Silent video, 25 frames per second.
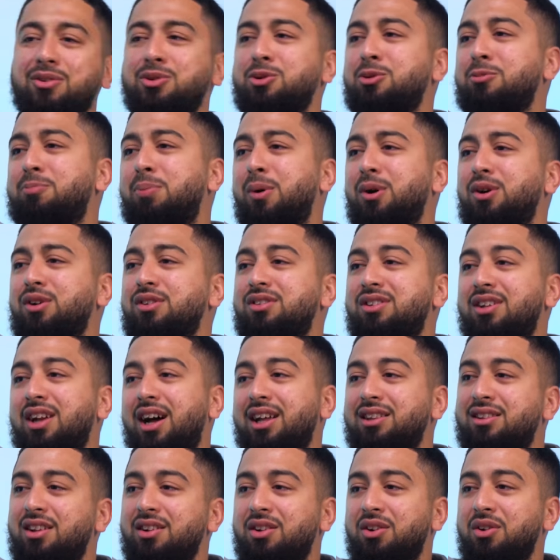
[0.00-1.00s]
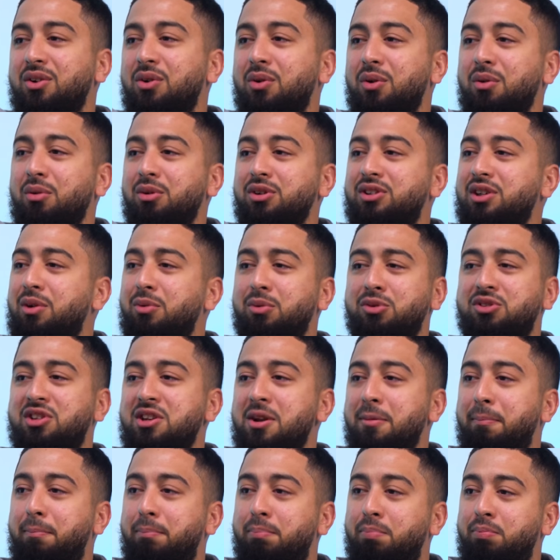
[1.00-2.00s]
we were posing. All... I didn't know what it was. Like, was in
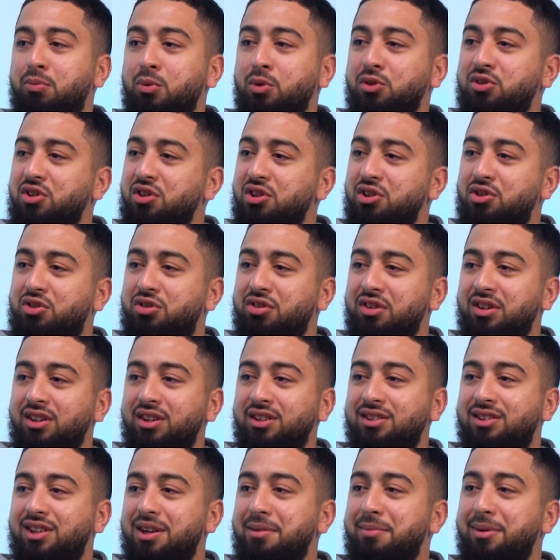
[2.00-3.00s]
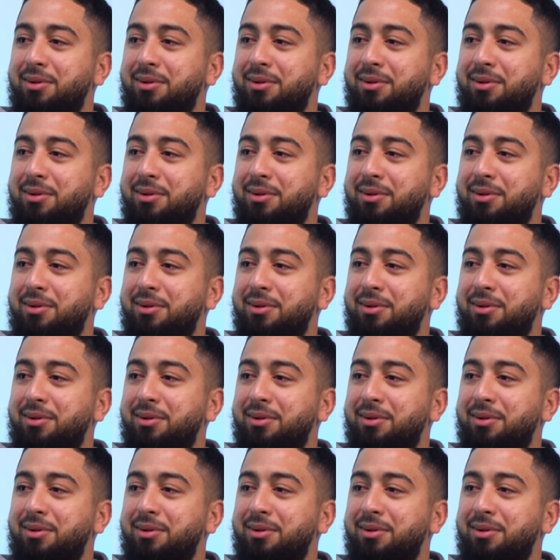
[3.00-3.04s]
the we was in the trees in the